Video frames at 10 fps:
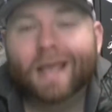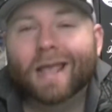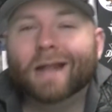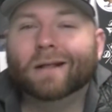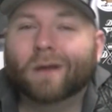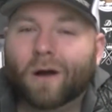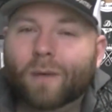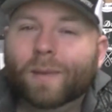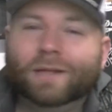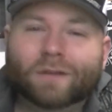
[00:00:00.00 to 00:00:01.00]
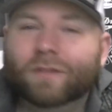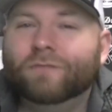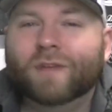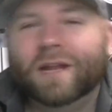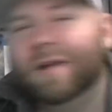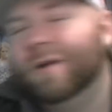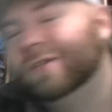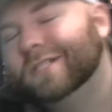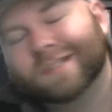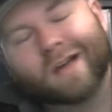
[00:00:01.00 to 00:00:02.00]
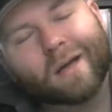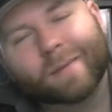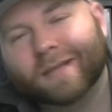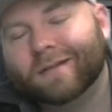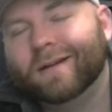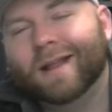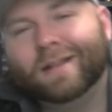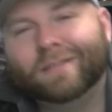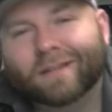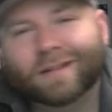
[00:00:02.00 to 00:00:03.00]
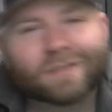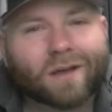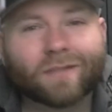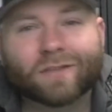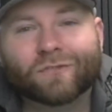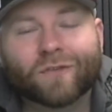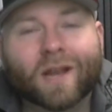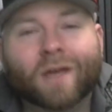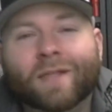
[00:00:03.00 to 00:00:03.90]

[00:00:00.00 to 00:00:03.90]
Hit a comment on the video. Just comment on anything that's on this video.